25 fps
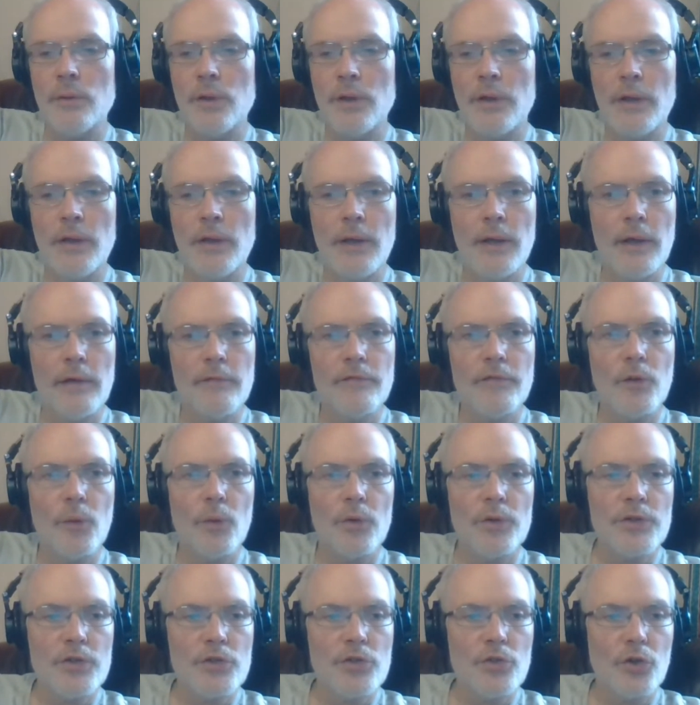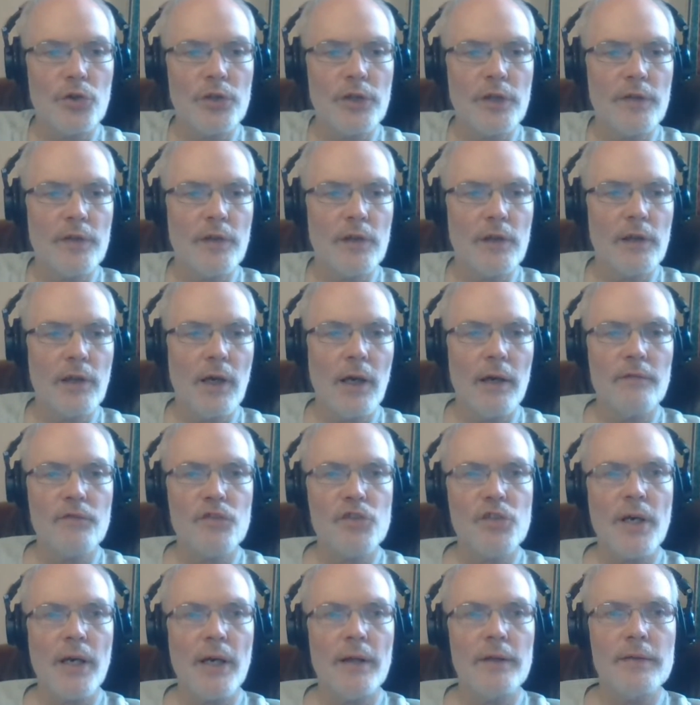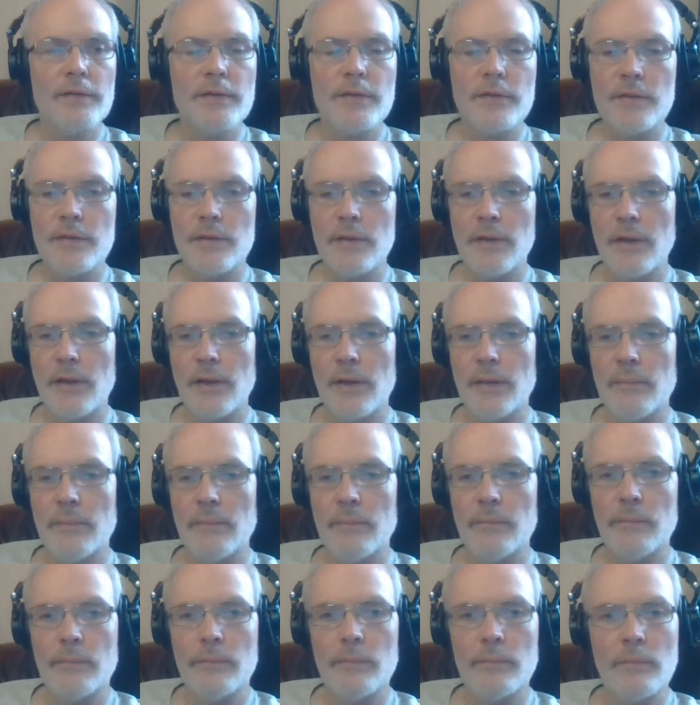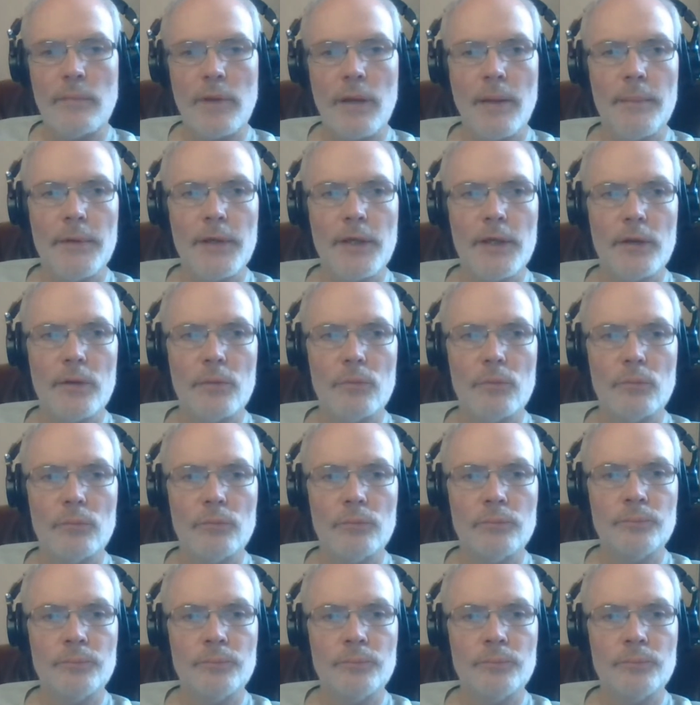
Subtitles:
If you want to join in on live chat, let me know.